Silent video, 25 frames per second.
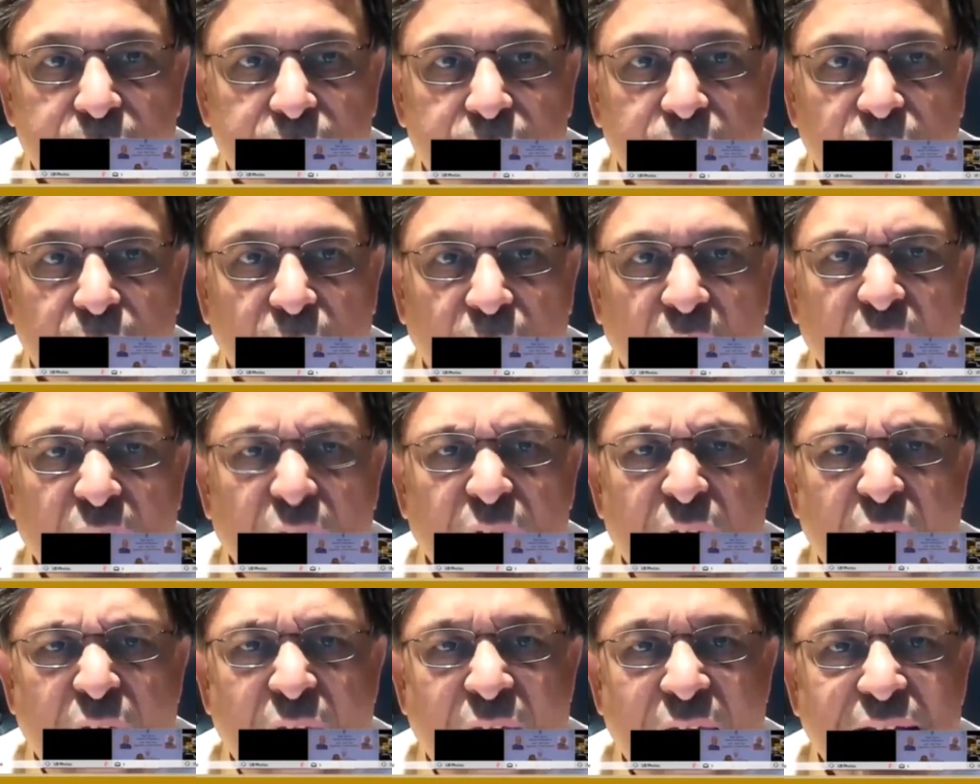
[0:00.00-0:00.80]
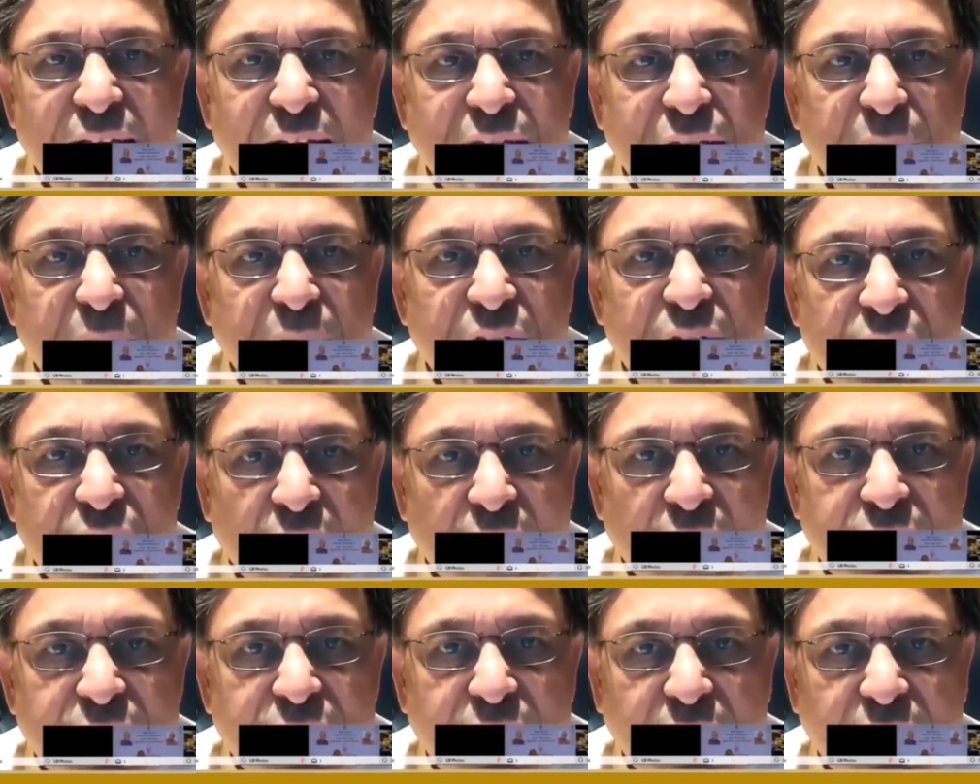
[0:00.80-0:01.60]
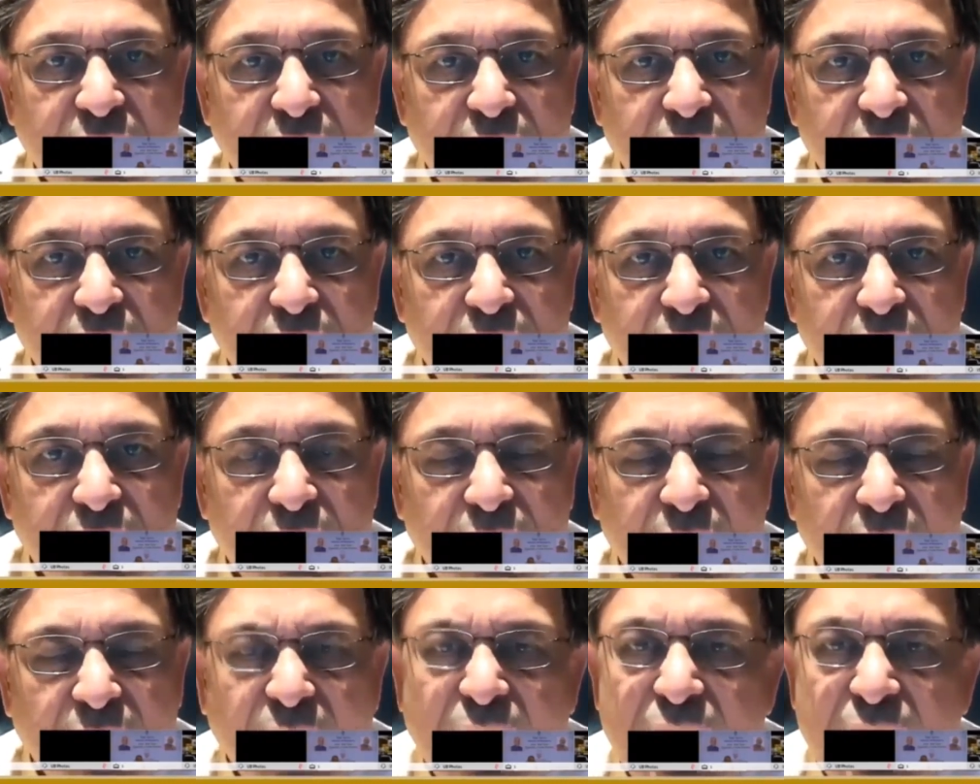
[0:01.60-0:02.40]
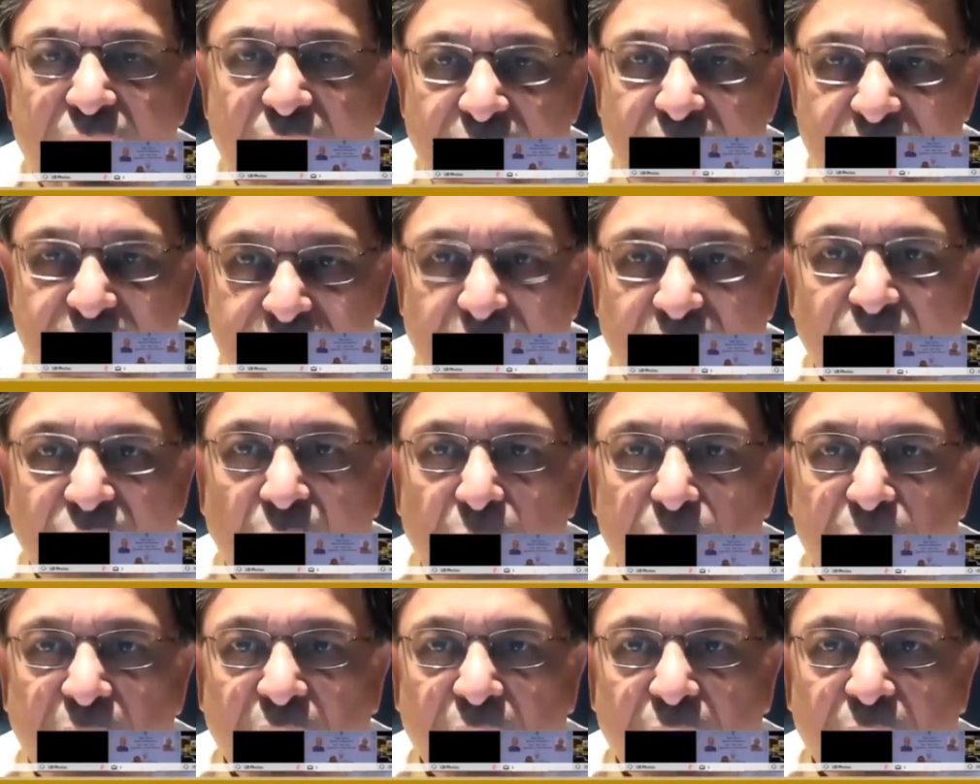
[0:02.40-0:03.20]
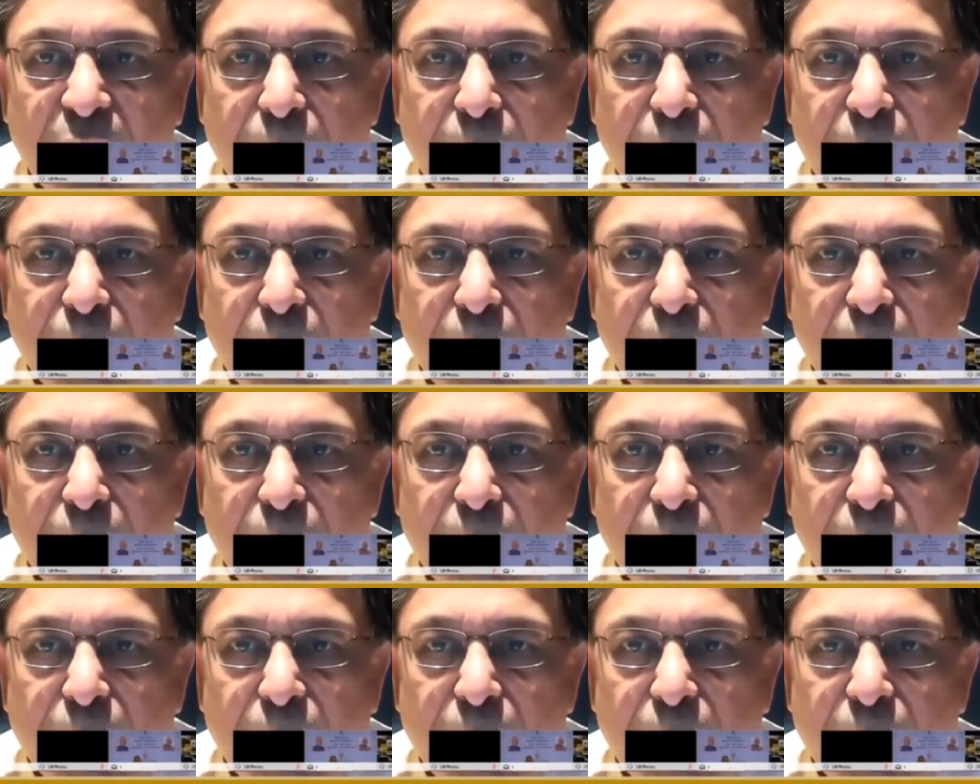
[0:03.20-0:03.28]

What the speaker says: India has been changing. India is developing,